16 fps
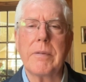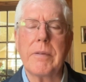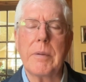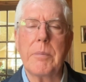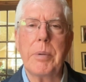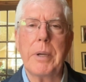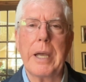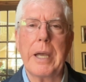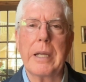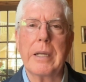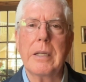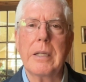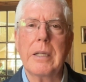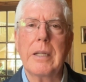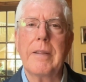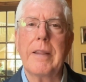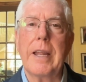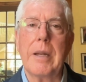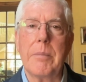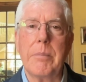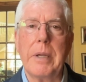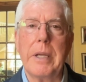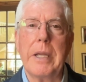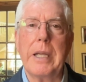impact that
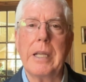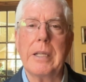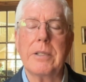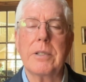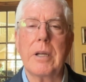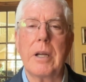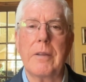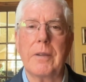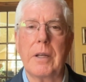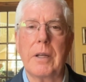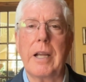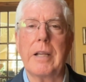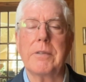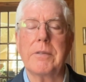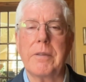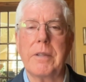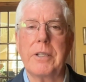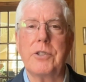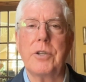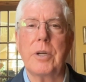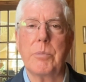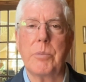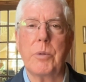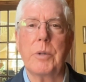it makes on the lives of these
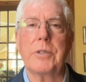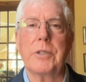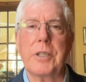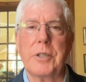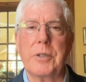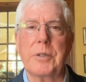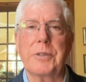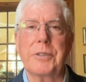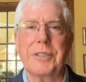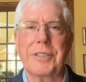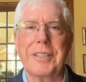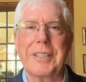young boys and girls.